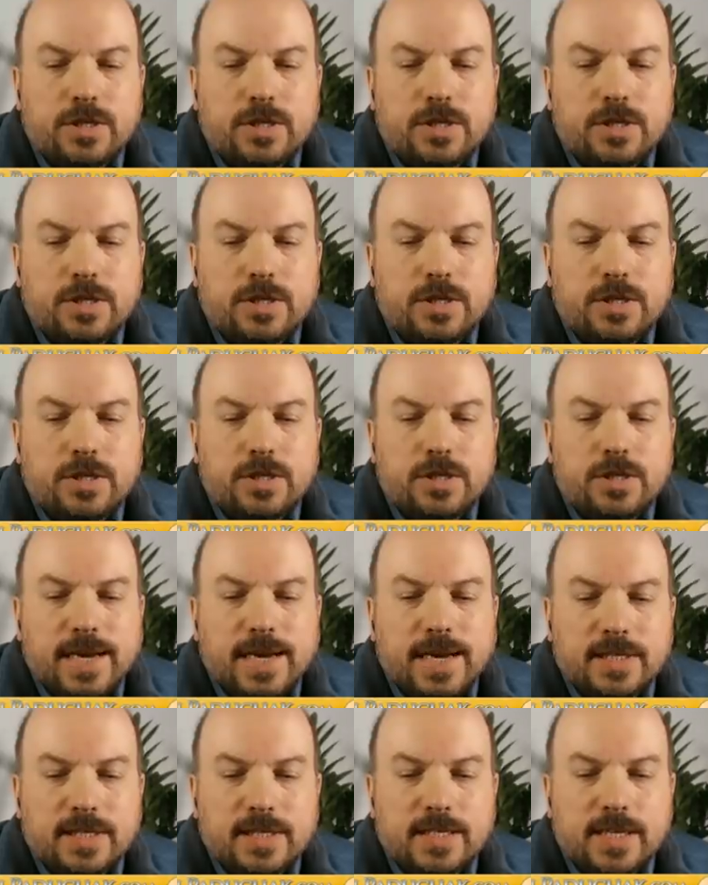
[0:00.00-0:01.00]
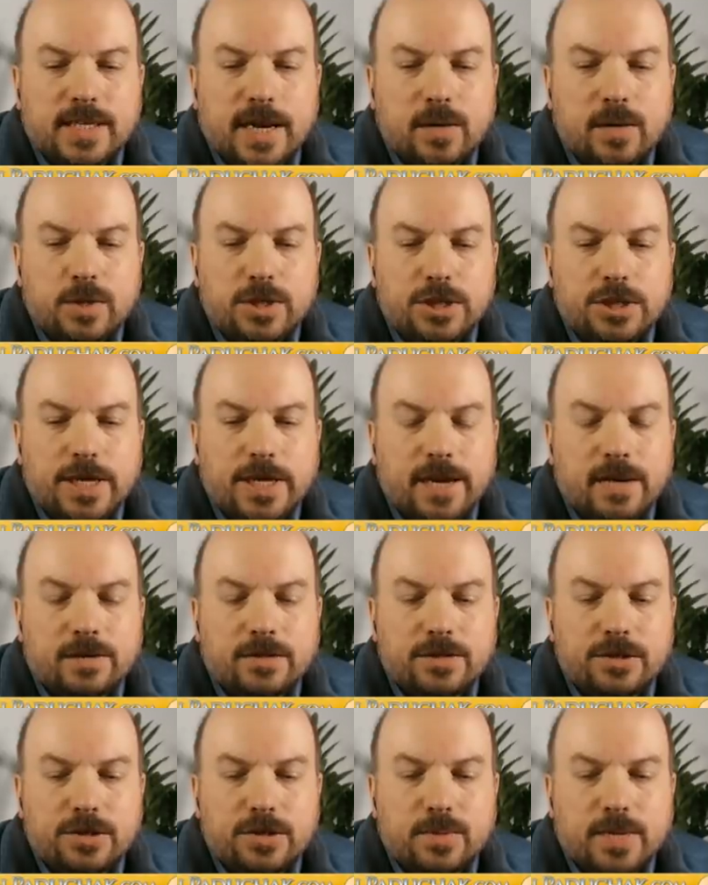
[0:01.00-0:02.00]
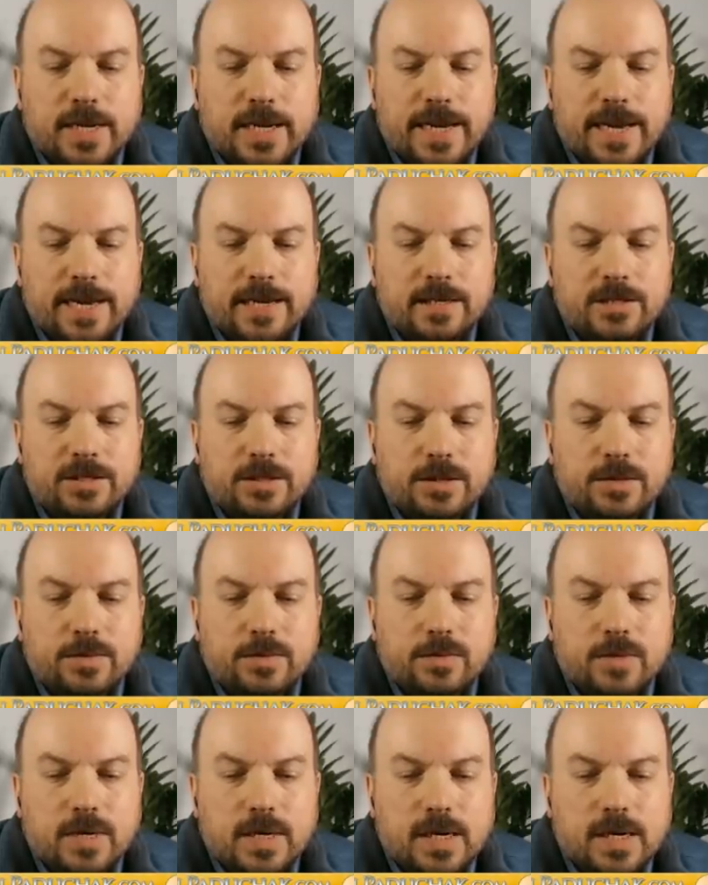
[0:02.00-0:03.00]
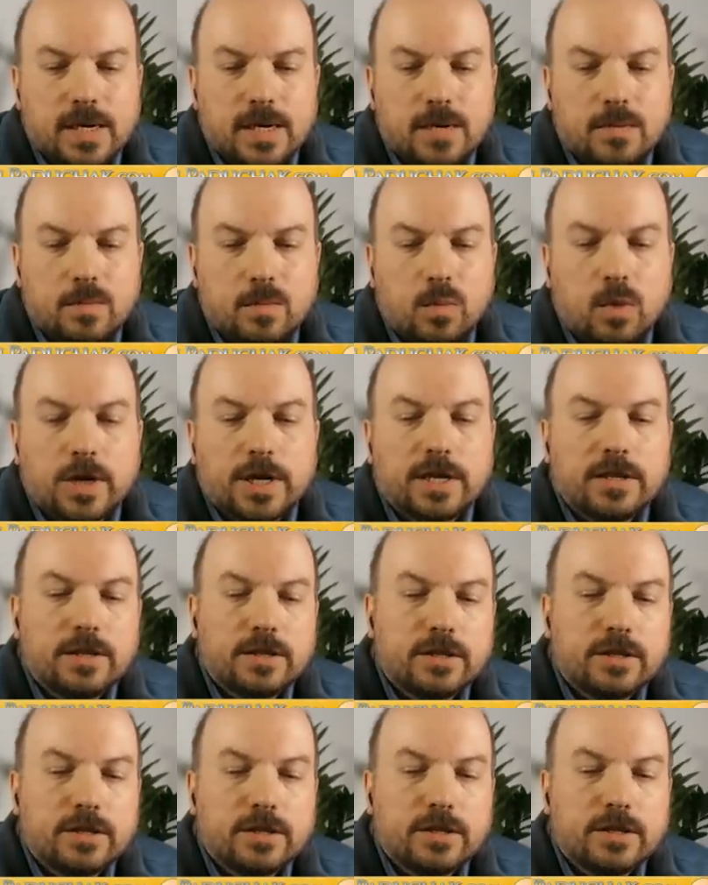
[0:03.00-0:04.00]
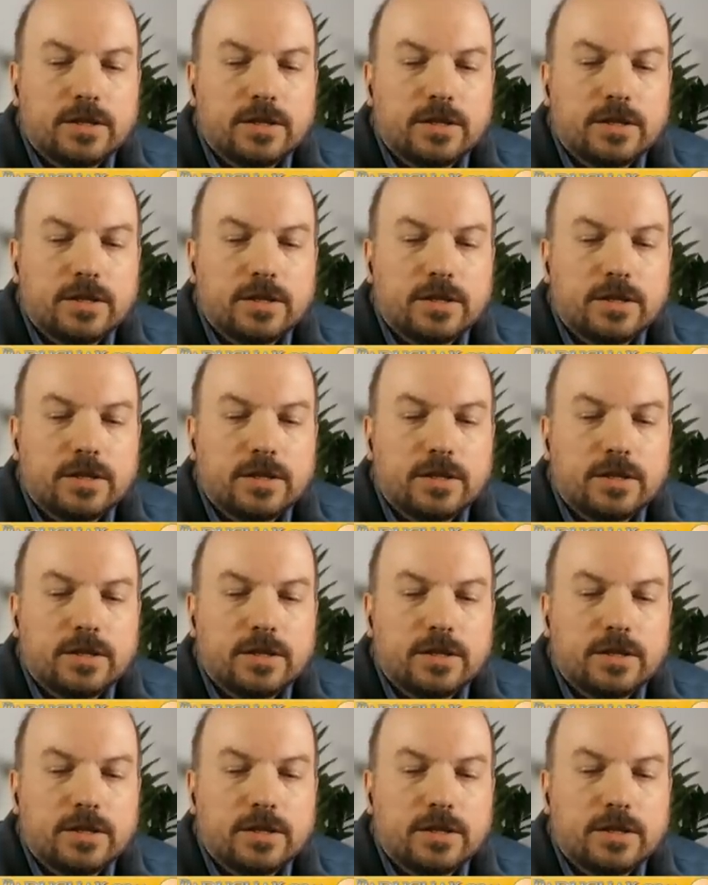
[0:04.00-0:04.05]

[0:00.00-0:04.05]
click on it and you can decide which calendar you want to add it to. One other